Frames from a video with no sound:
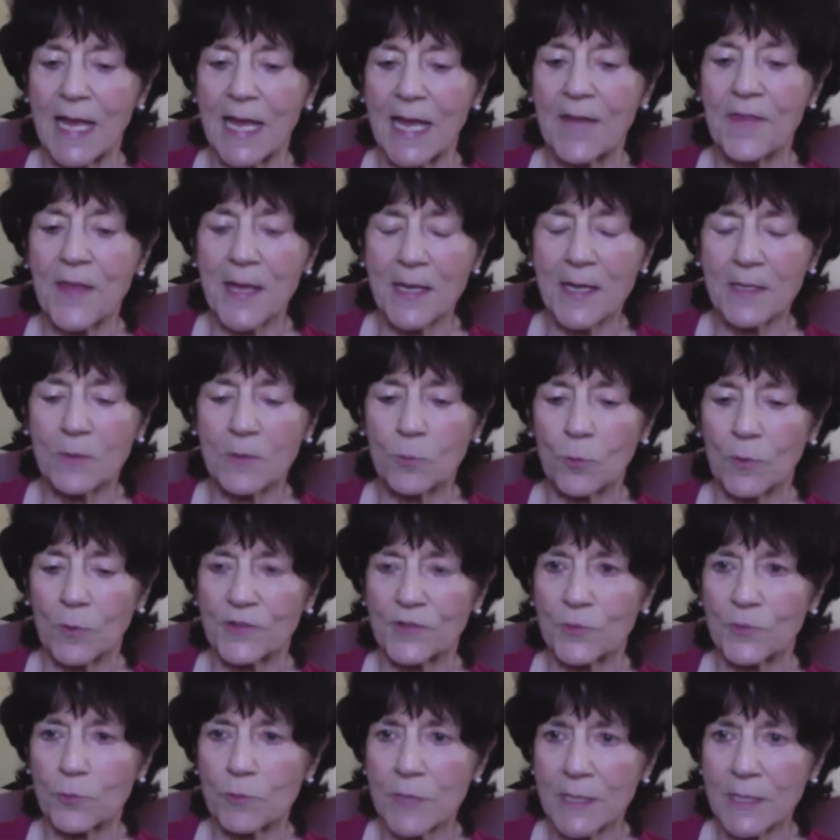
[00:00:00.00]
And then
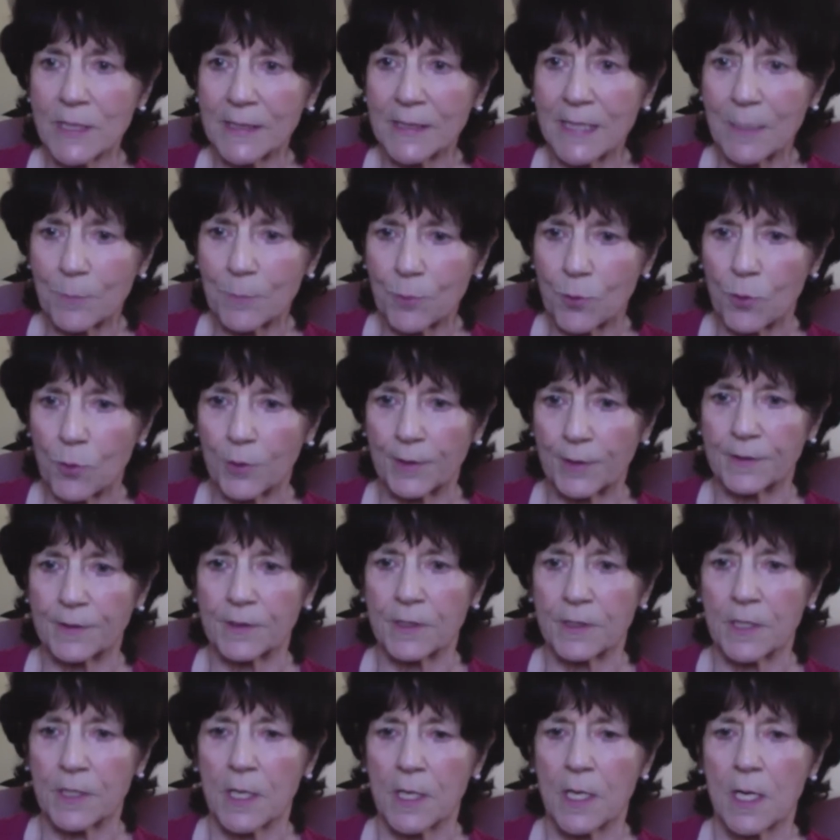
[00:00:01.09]
what's really
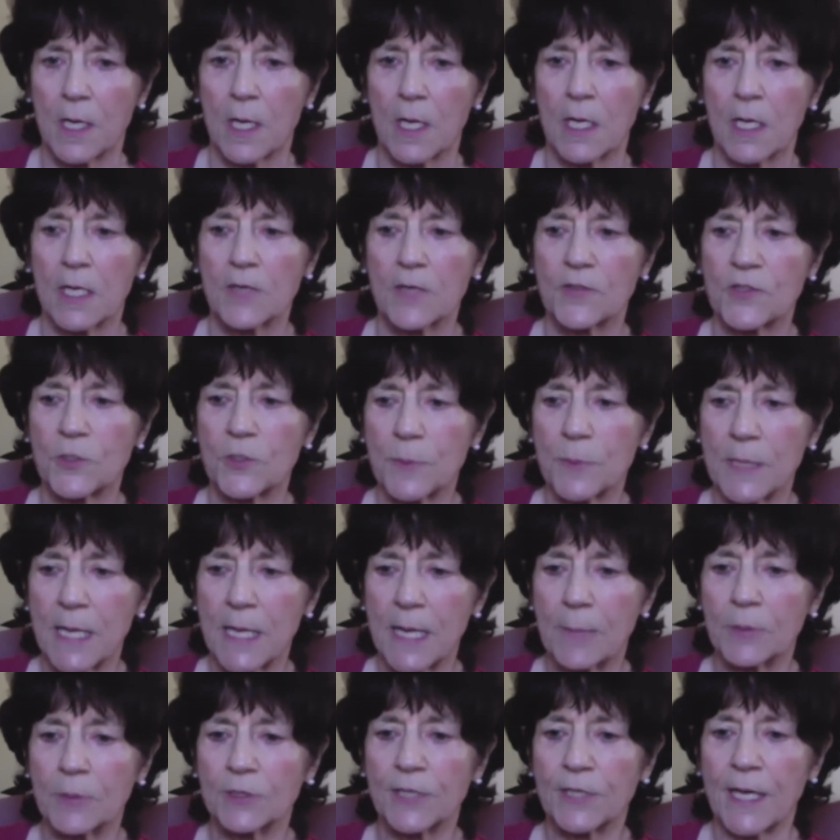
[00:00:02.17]
important is to be
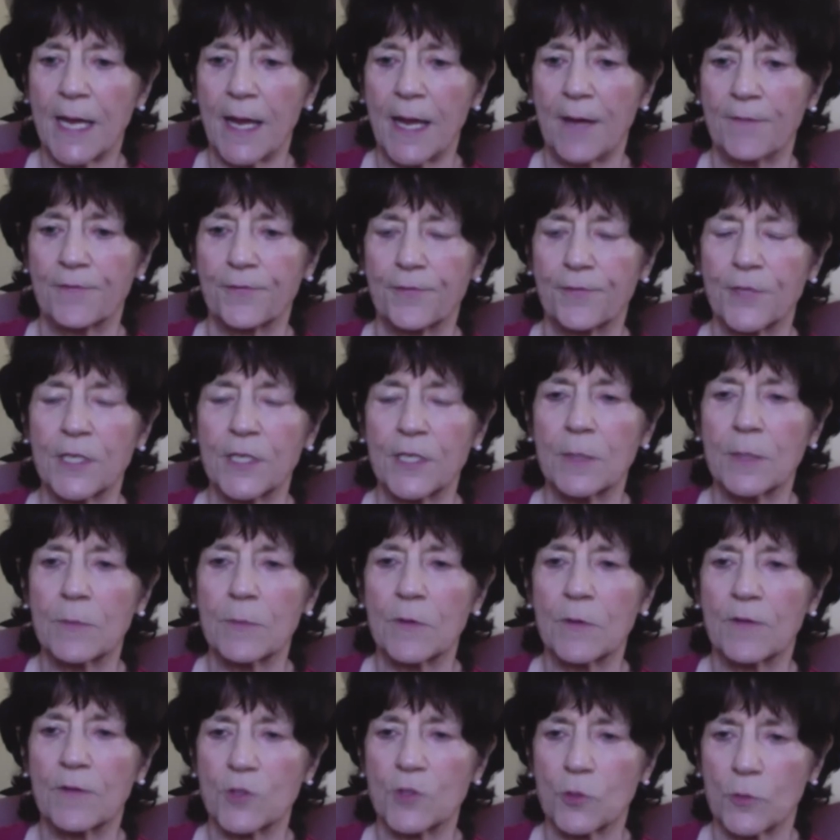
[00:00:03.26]
able to have freedom
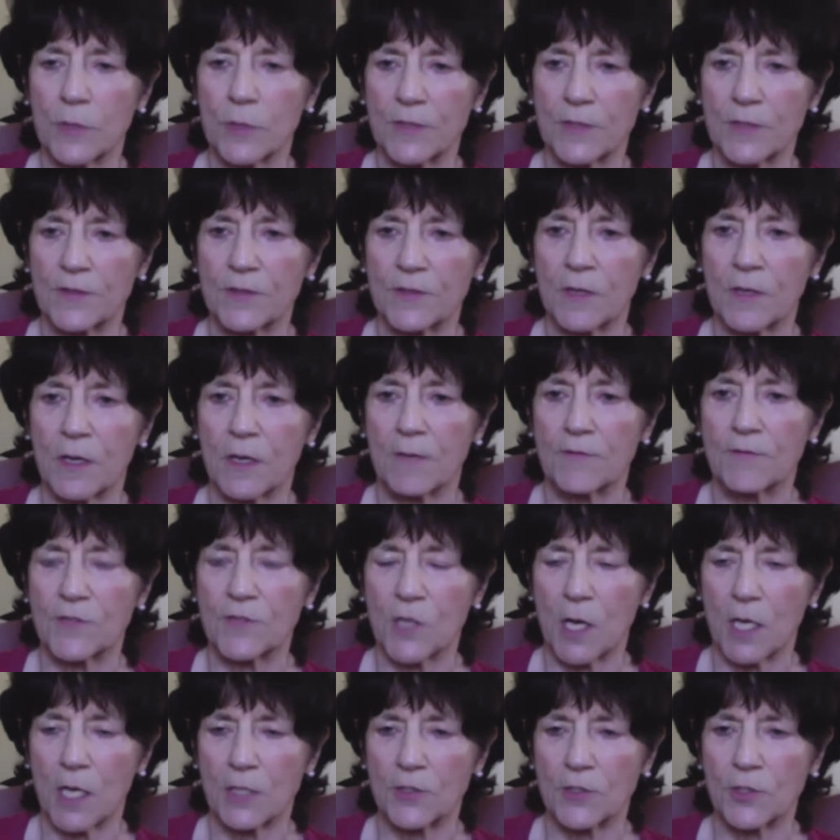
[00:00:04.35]
of choice of
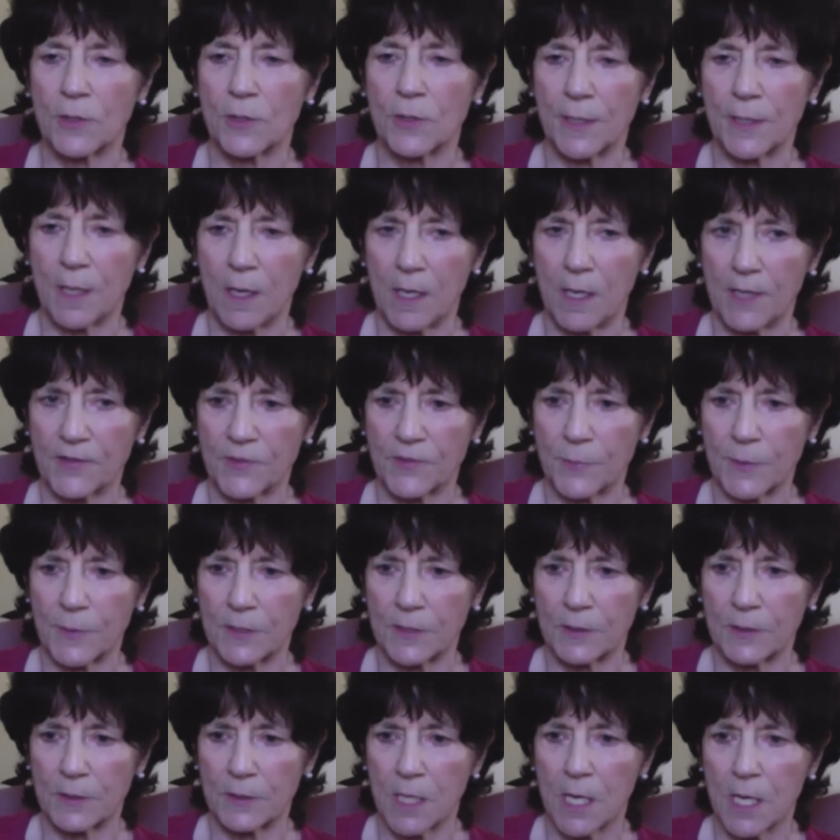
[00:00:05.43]
doctor and
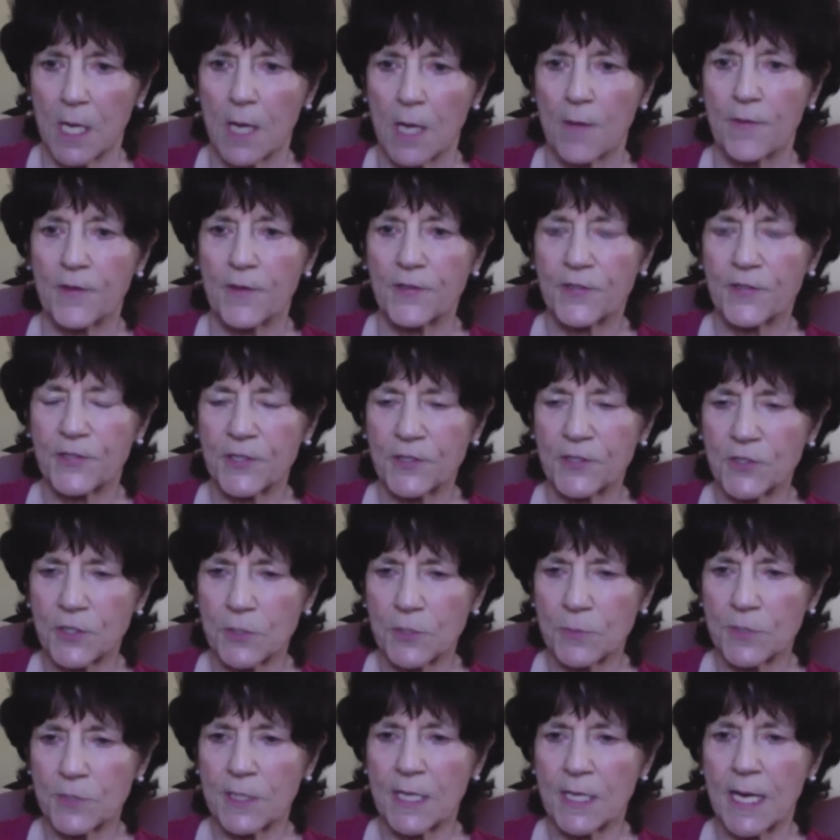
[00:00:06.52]
hospital the system
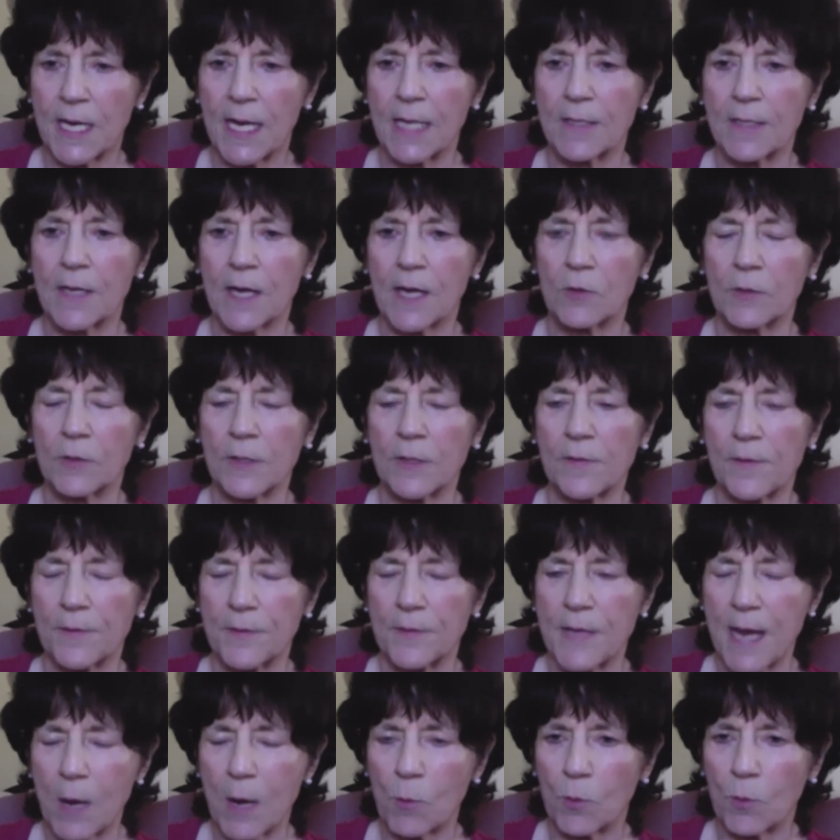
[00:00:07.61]
today, not only the
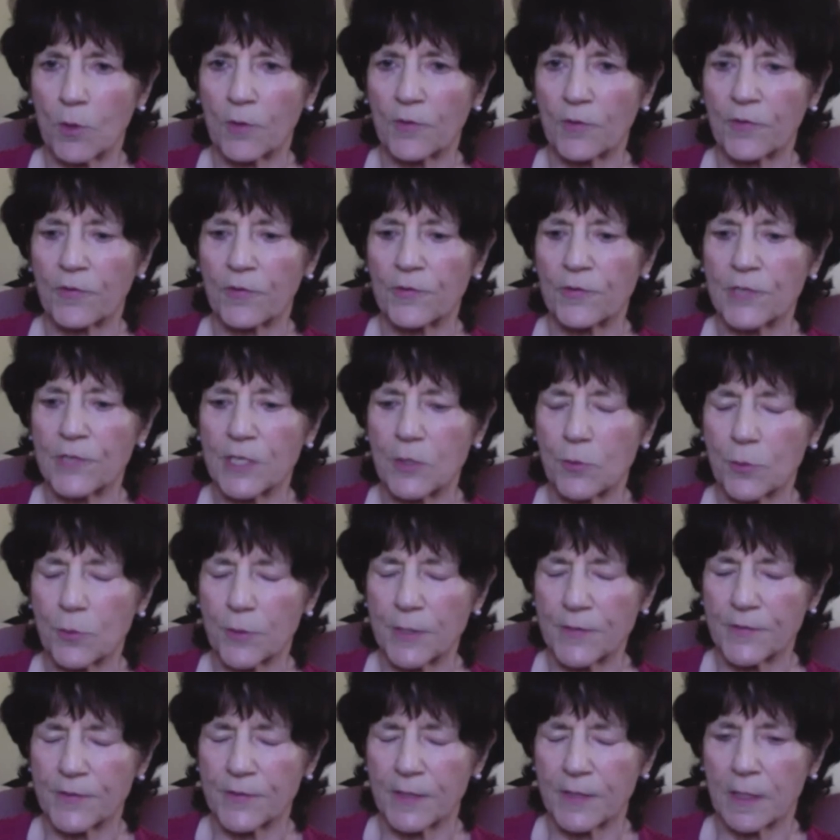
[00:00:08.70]
networks
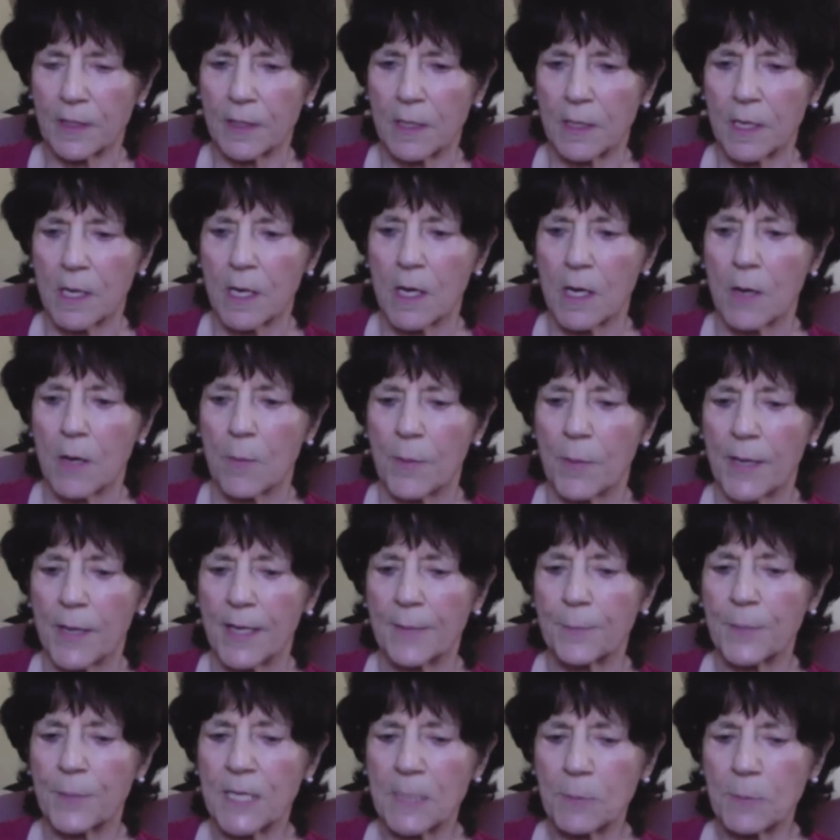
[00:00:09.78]
decreasing,
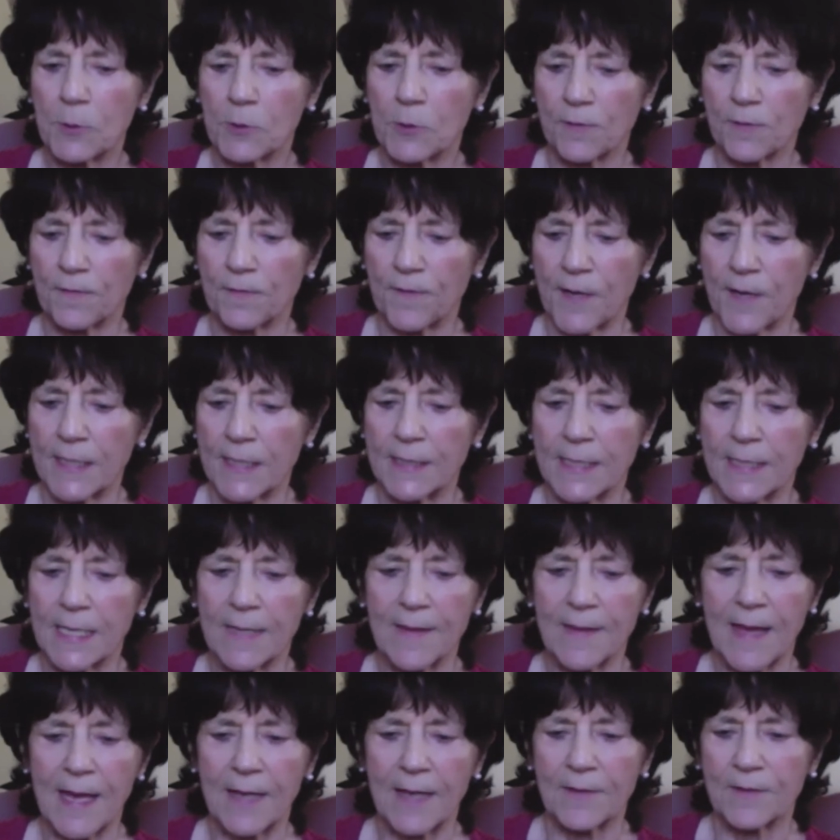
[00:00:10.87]
but people are finding
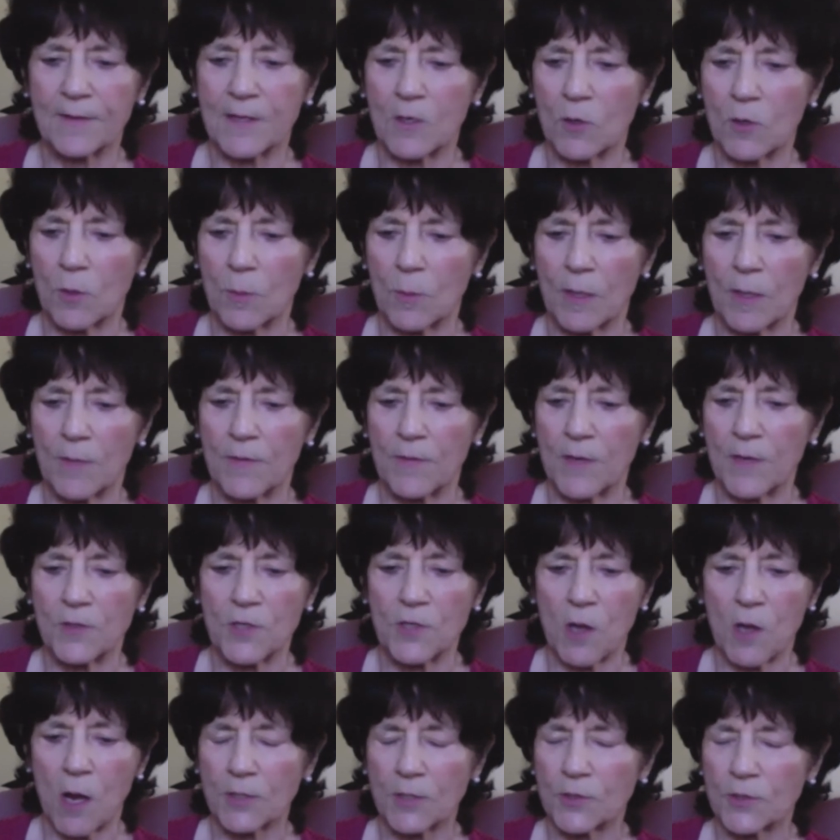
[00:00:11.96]
that their their
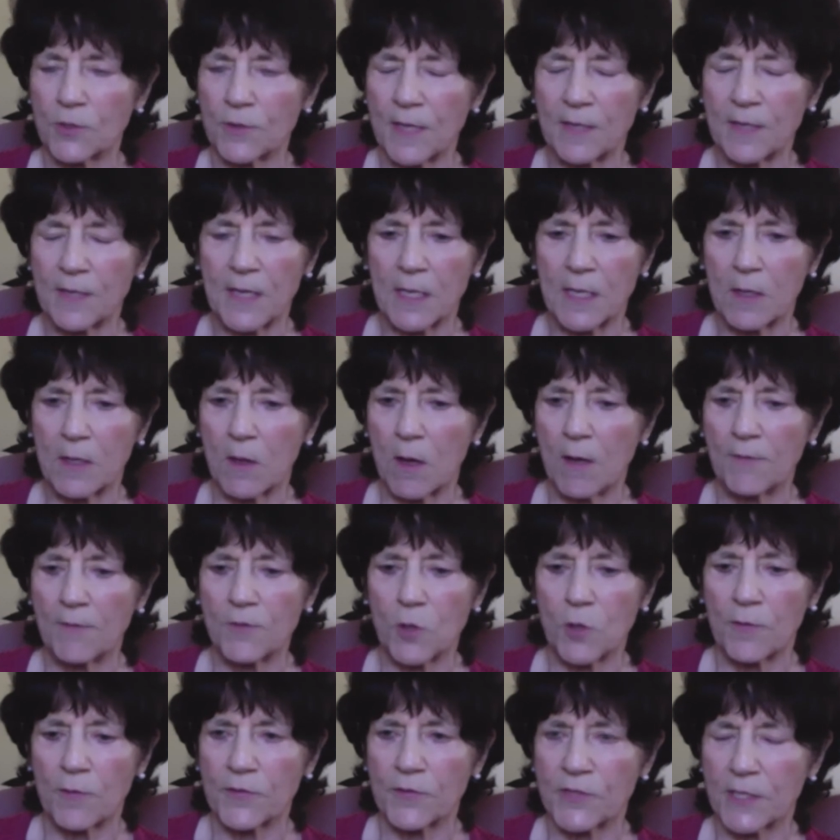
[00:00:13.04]
doctor that they loved
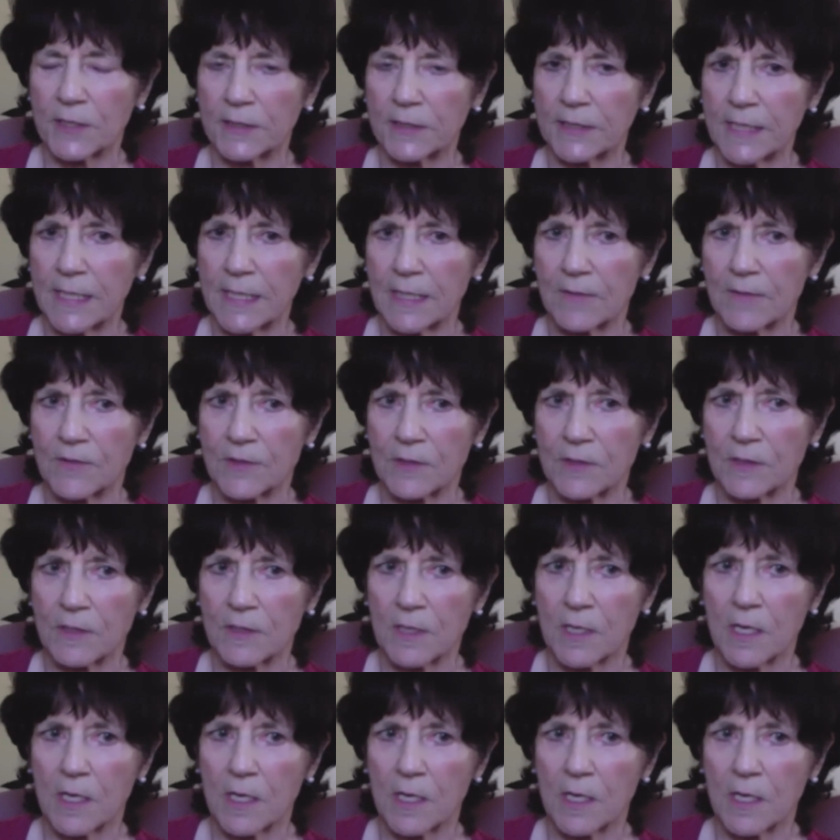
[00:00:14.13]
all of a sudden leaves.